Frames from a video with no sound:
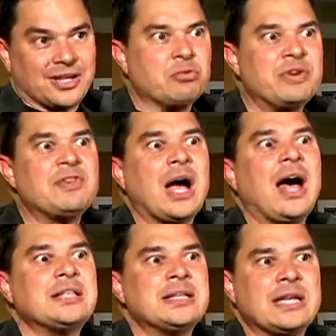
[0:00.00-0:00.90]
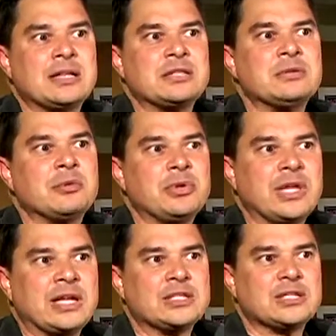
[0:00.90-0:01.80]
We've got to get to a
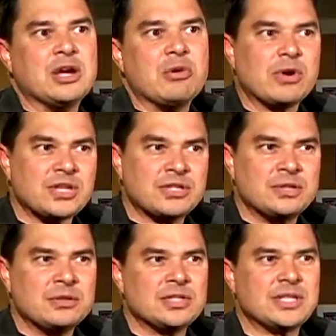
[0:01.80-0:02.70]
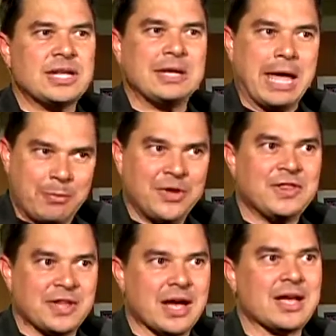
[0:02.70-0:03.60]
place where students can
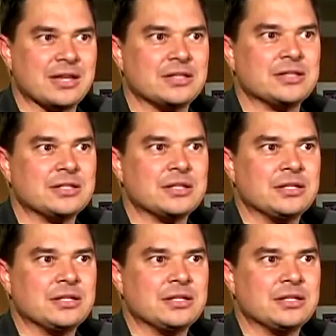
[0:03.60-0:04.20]
empathize